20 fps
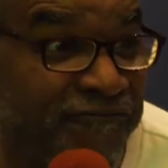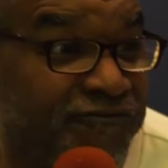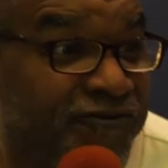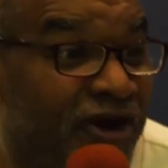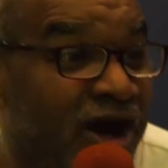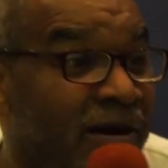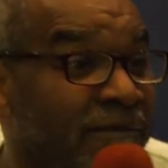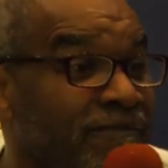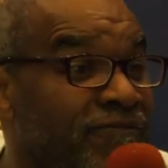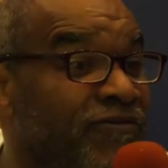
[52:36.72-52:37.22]

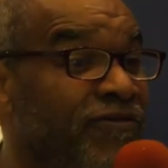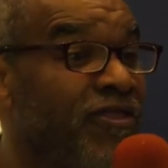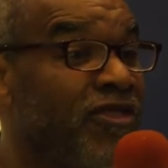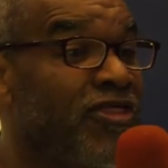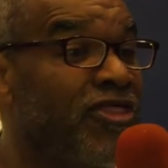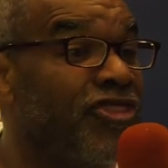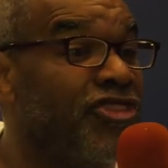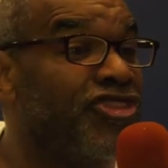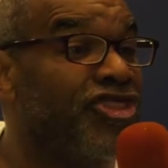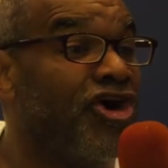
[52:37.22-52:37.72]
from
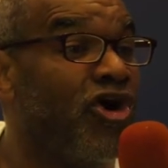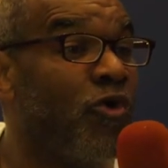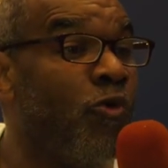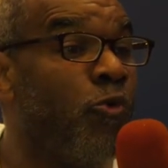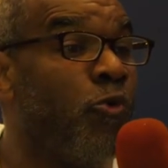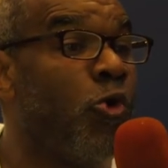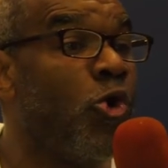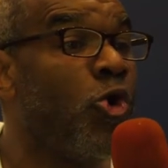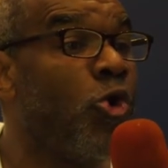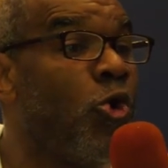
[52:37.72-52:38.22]
the
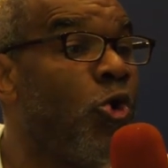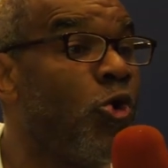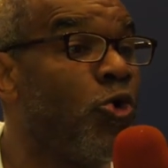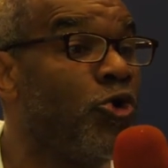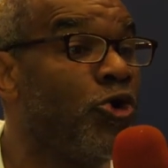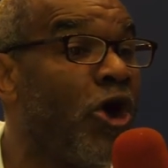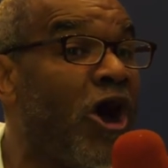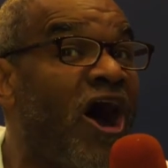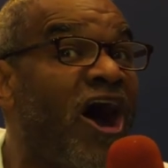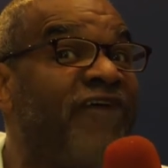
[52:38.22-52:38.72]

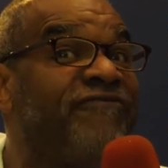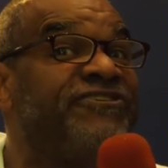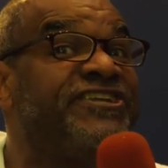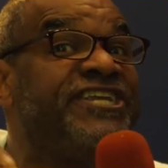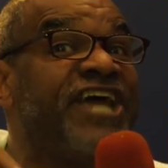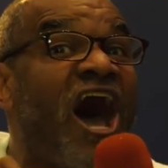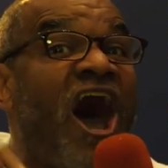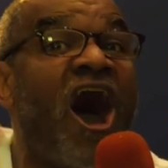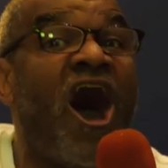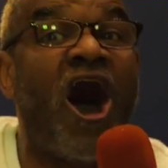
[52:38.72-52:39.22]
womb of
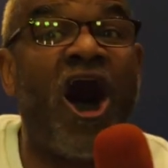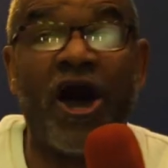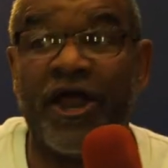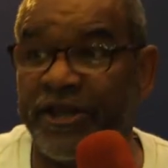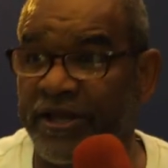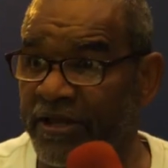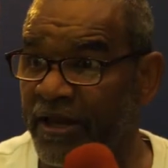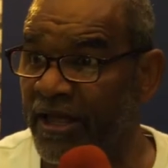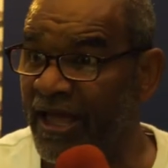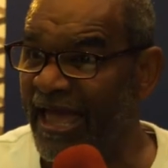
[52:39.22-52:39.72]

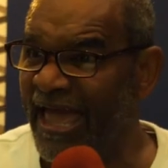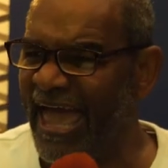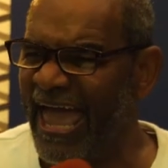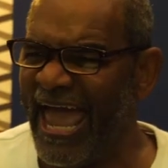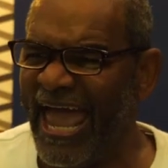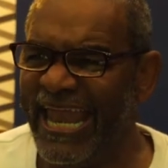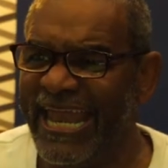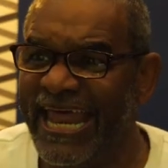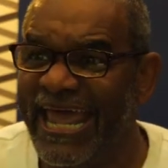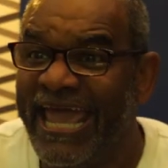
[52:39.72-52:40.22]
dawn,
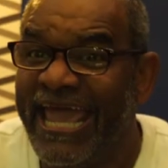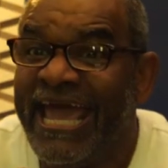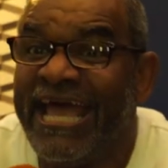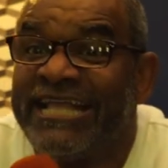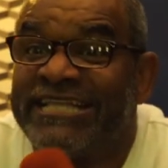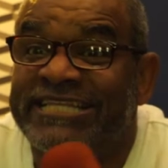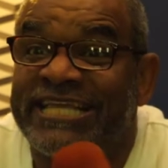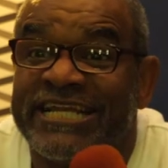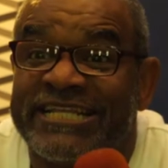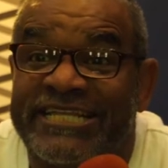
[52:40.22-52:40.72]
an
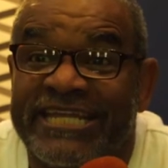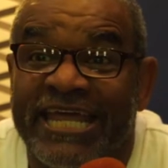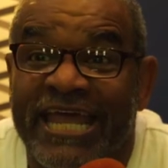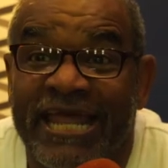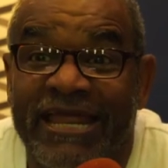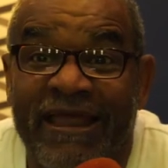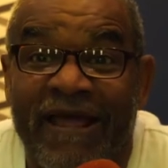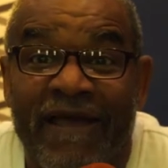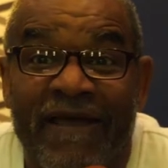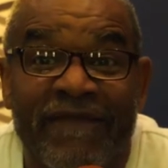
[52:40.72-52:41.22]

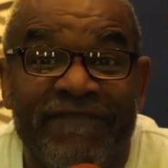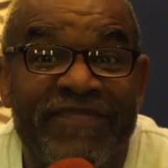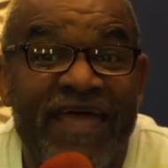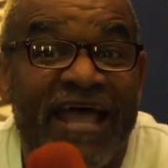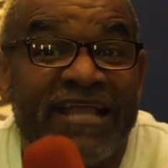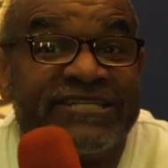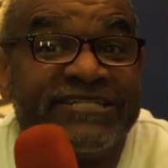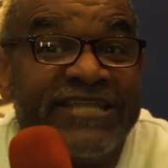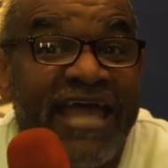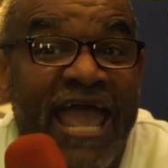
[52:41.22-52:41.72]
entity
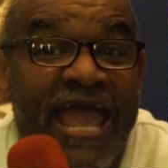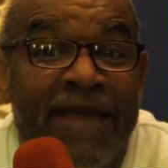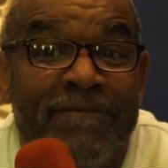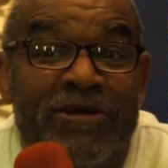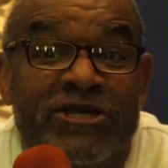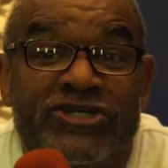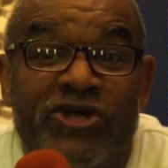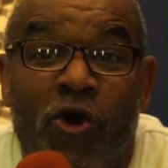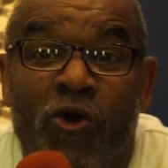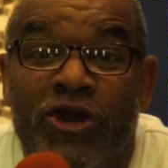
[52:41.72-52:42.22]
that
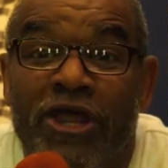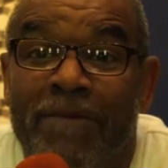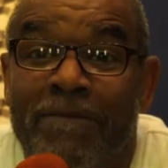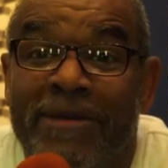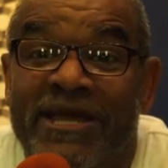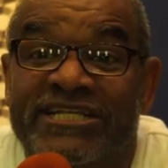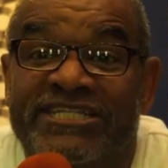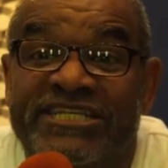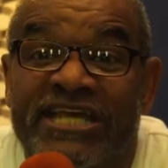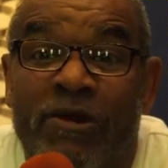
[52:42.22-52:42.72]
name is only
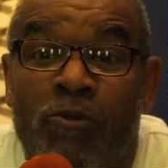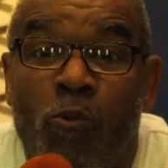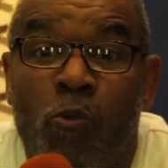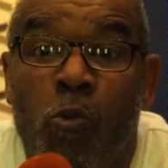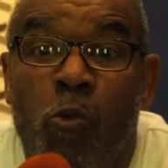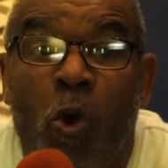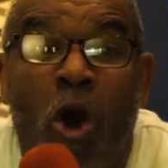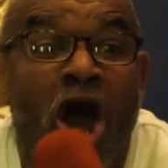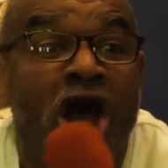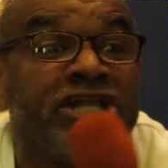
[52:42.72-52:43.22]

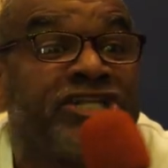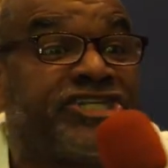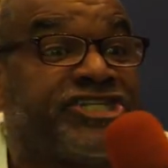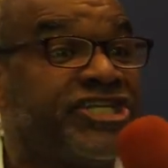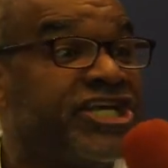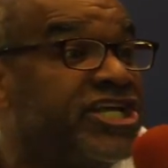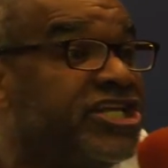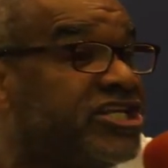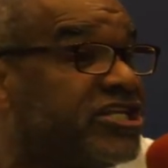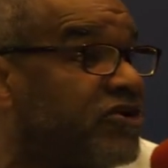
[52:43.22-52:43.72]
mentioned
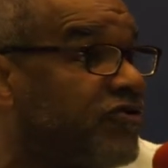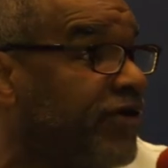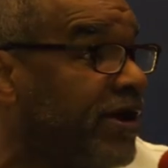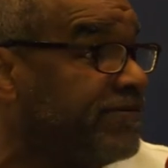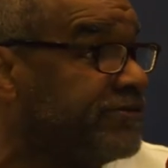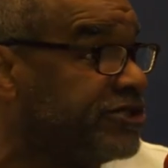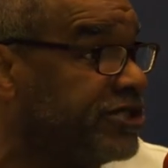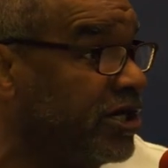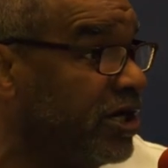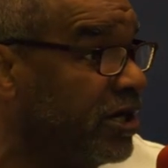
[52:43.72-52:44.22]
once in
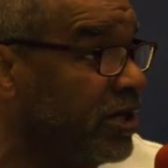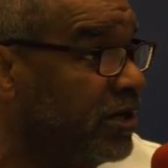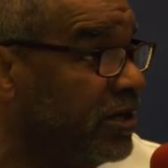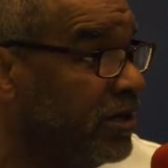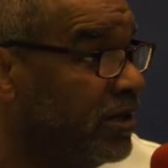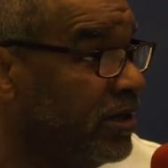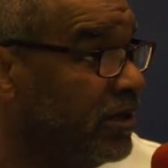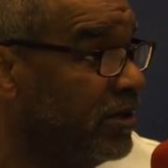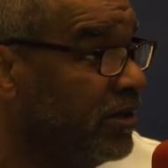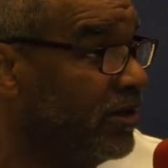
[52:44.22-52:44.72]
Scripture,
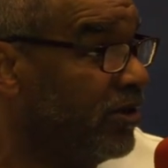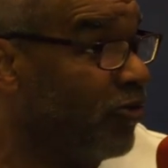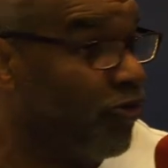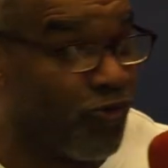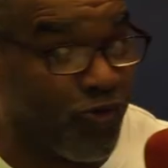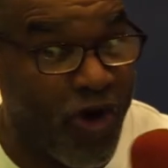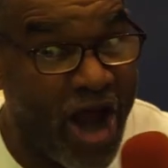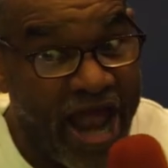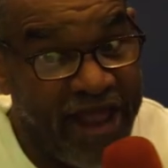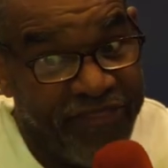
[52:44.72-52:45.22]

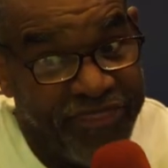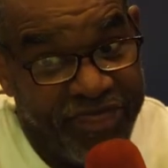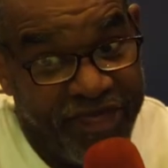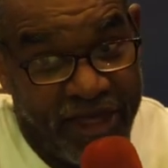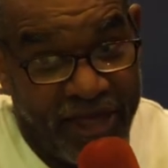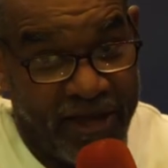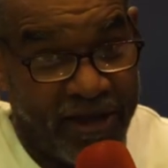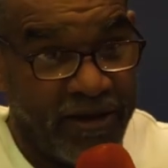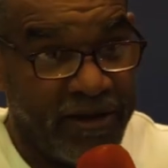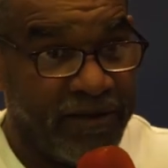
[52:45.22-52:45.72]
right
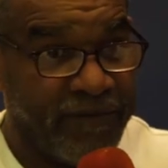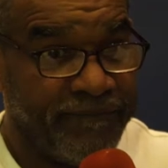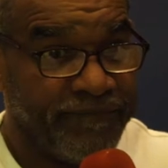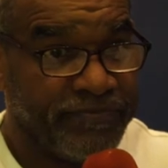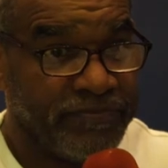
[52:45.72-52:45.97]
there.